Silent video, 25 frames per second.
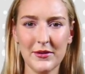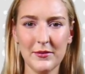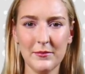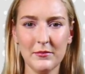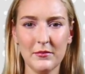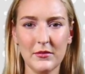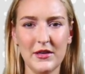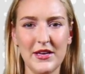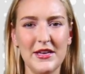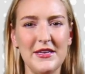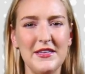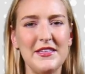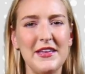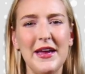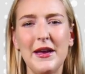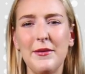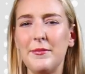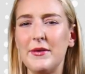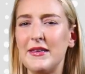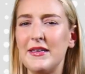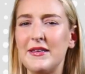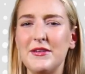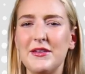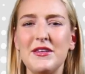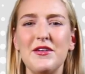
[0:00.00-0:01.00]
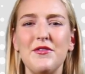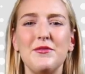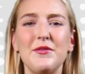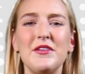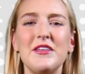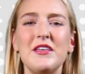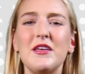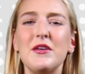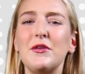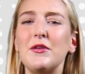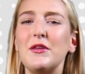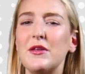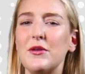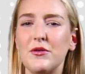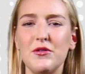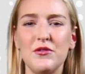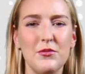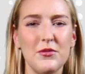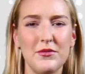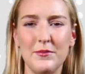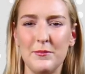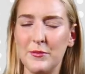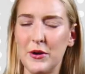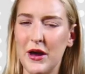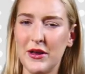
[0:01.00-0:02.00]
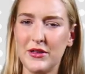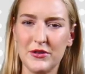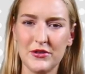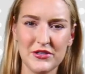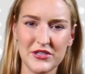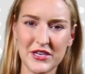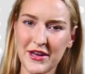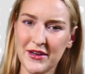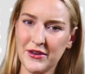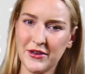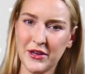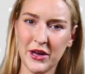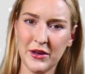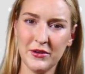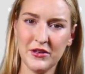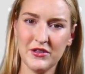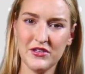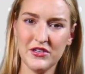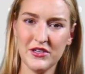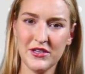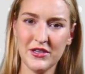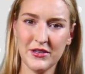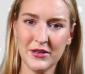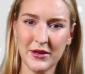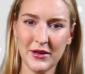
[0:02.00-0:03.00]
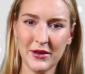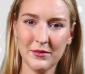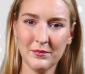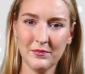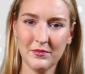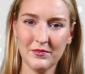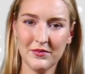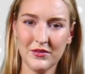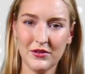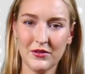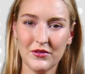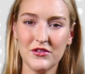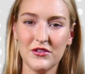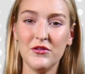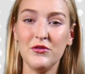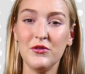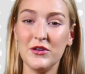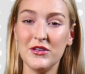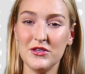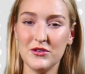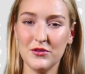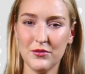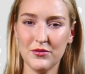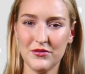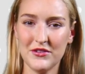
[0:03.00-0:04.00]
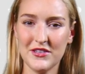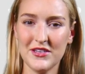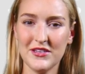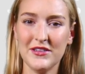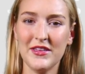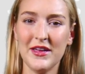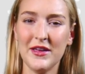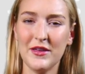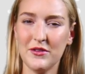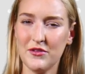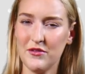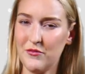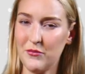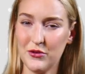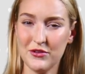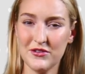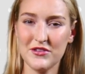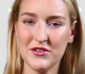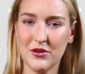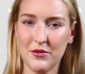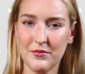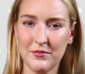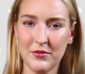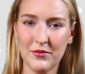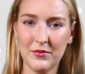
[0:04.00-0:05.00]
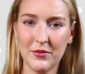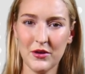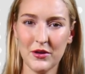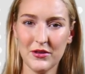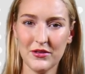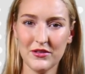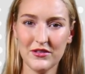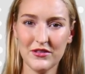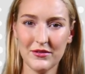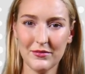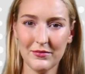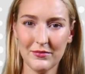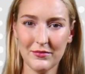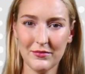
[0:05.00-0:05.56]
Re-examining these materials with modern technology reveals critical details once overlooked.